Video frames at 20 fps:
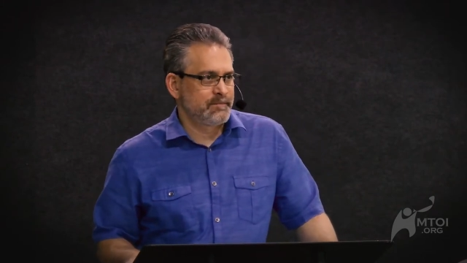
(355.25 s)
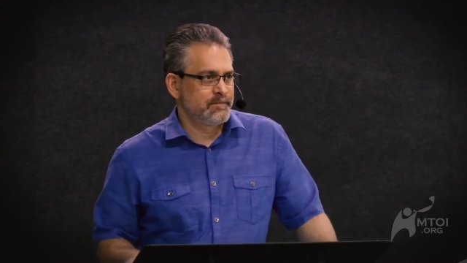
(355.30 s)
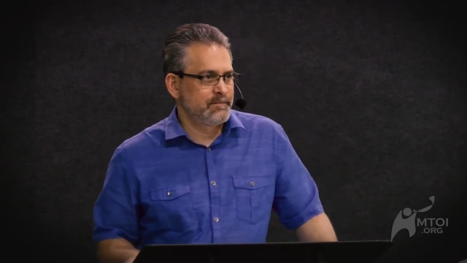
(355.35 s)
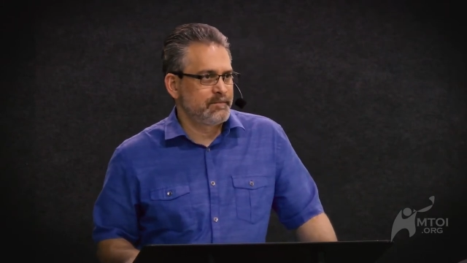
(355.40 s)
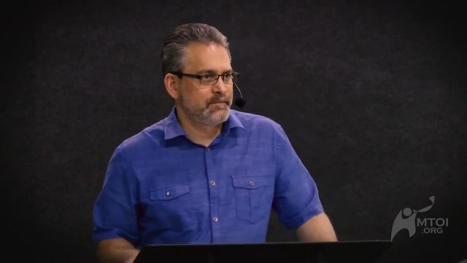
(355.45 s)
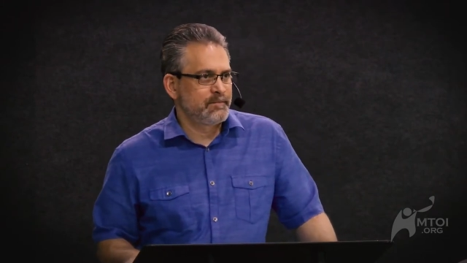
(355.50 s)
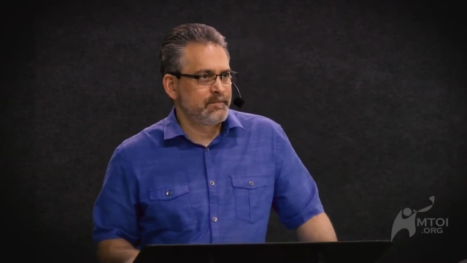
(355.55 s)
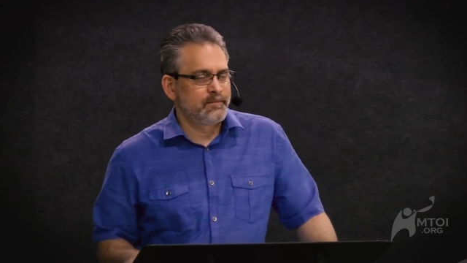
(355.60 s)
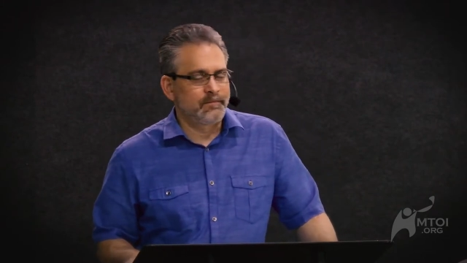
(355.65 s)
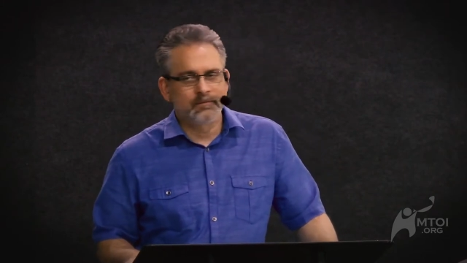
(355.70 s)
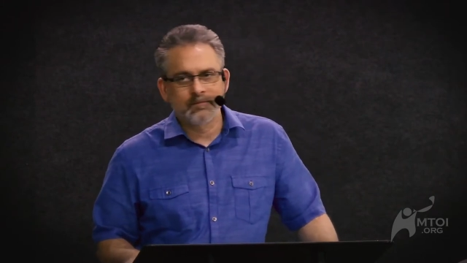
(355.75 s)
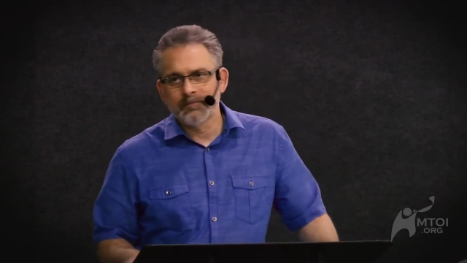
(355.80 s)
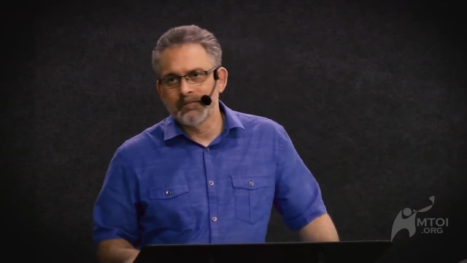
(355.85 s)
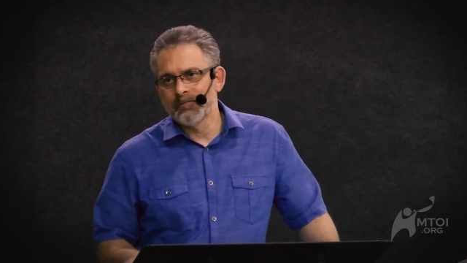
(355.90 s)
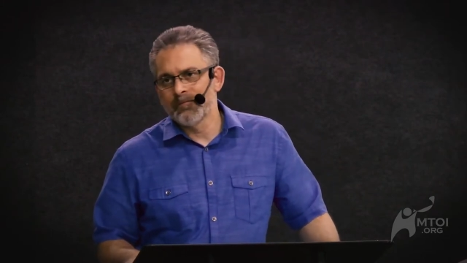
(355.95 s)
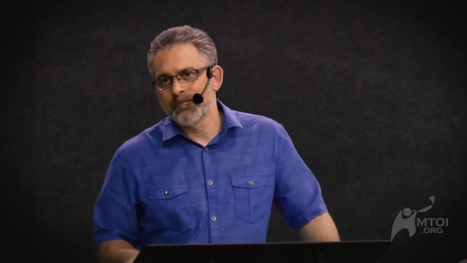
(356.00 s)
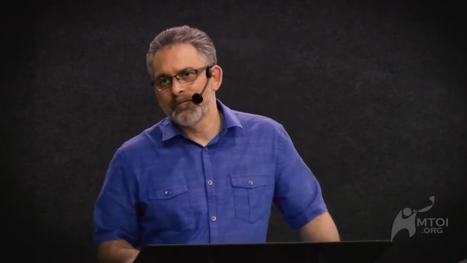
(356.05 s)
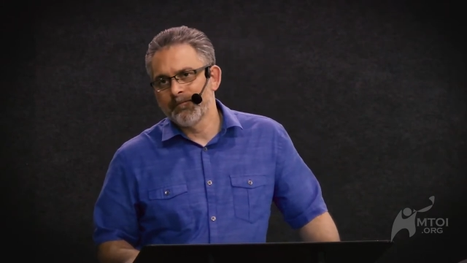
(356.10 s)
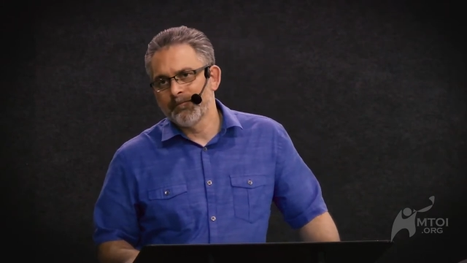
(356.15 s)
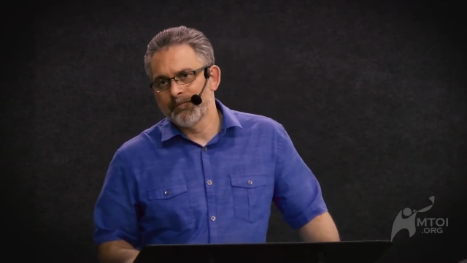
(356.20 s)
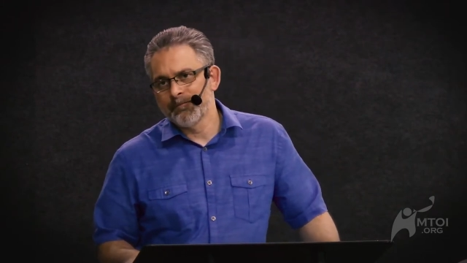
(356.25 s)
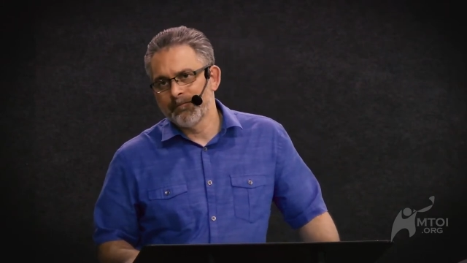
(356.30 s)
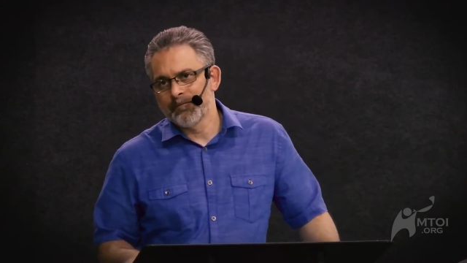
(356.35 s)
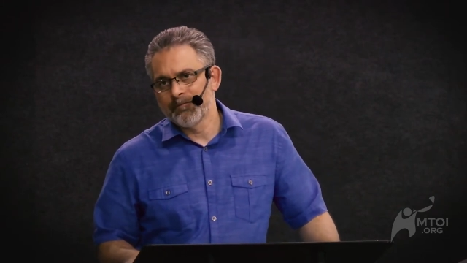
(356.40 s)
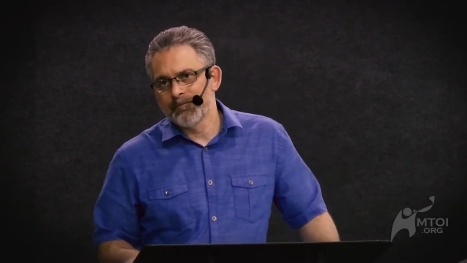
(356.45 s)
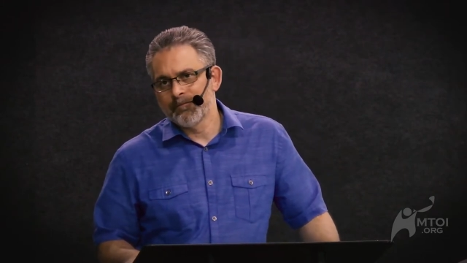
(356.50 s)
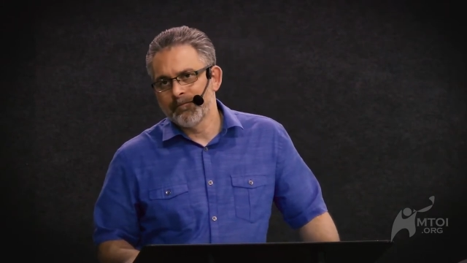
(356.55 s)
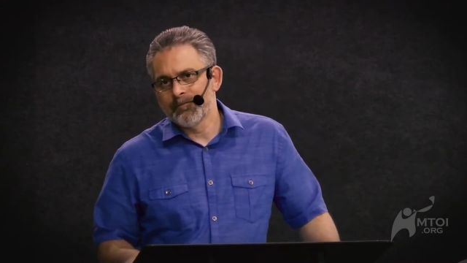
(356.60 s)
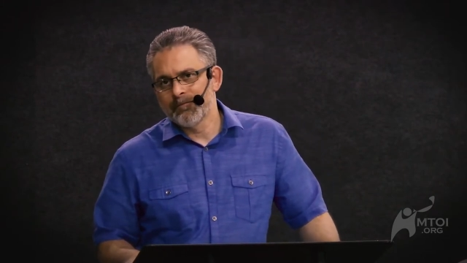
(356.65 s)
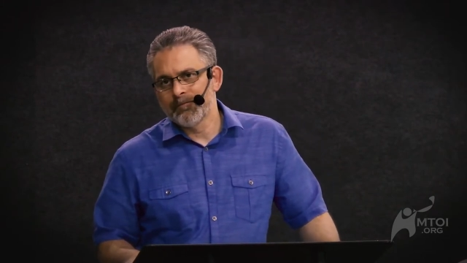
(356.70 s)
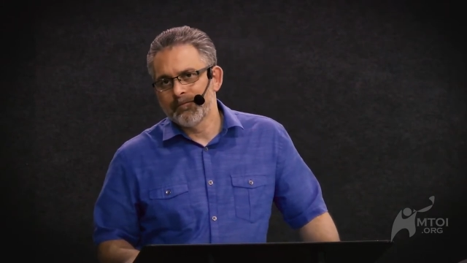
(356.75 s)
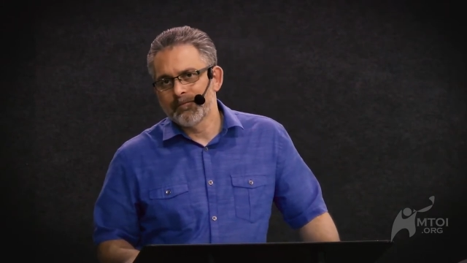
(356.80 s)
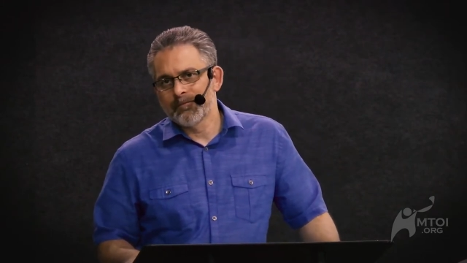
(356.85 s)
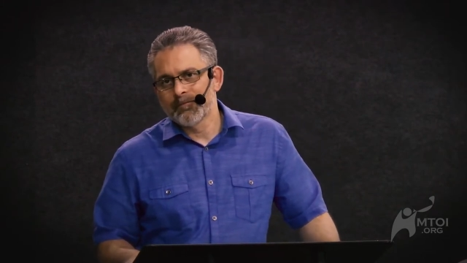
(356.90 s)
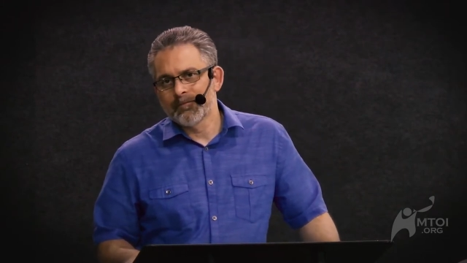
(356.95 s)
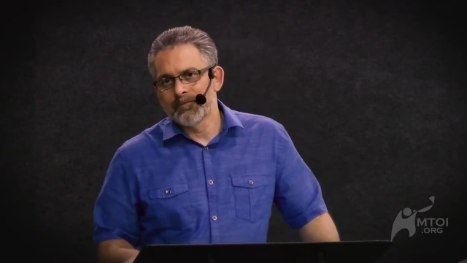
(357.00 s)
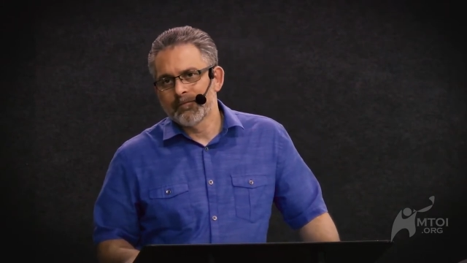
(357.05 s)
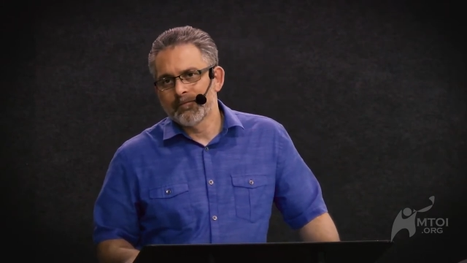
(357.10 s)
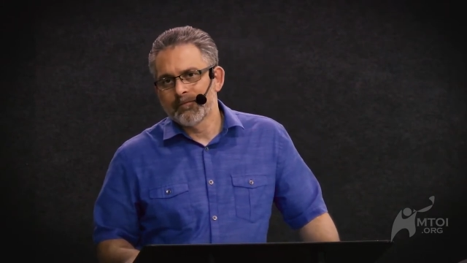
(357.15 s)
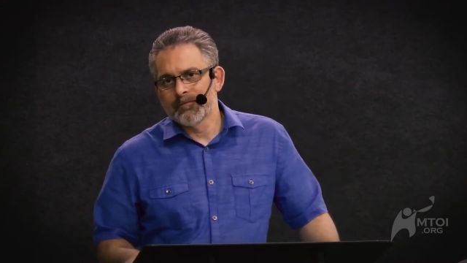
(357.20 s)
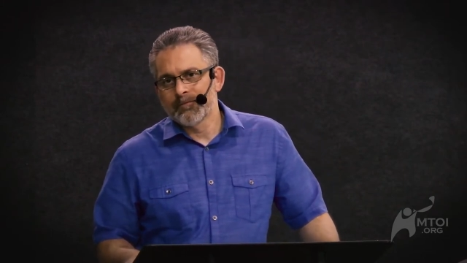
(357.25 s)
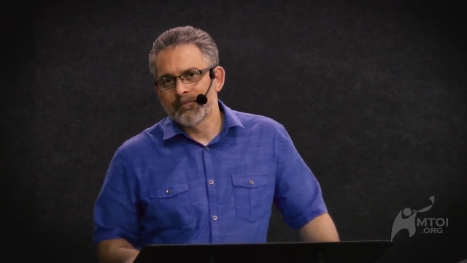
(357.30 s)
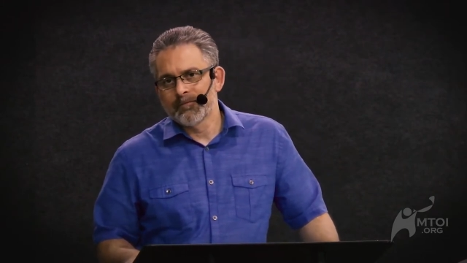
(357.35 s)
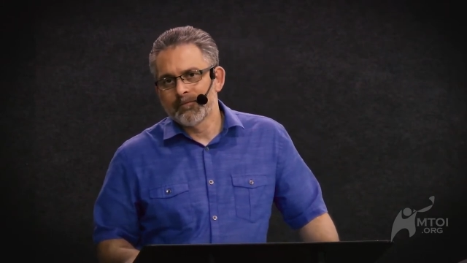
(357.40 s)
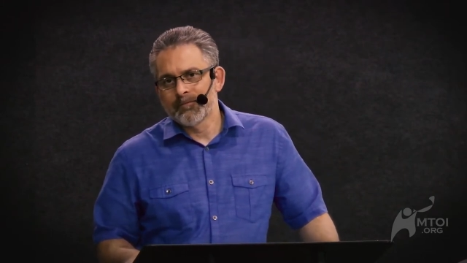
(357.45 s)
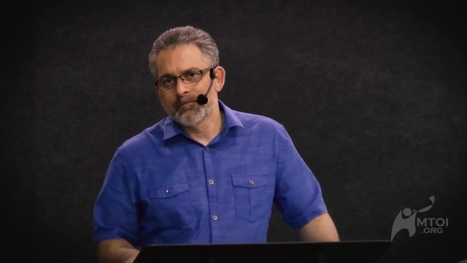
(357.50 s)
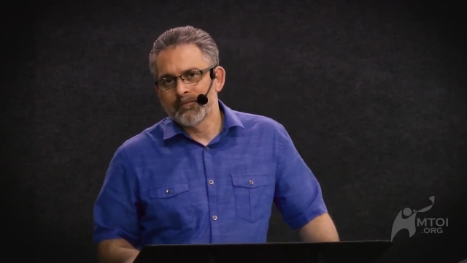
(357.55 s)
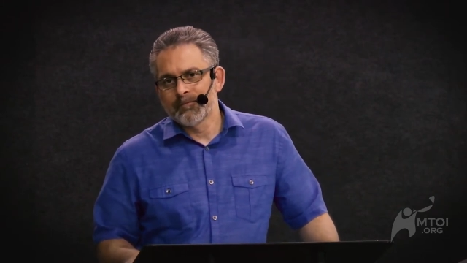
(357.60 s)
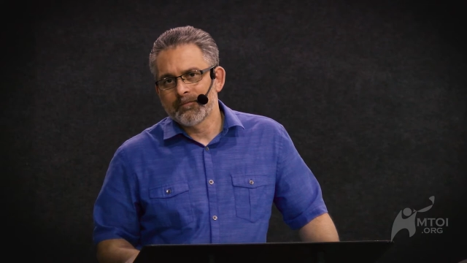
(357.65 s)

Nothing is said.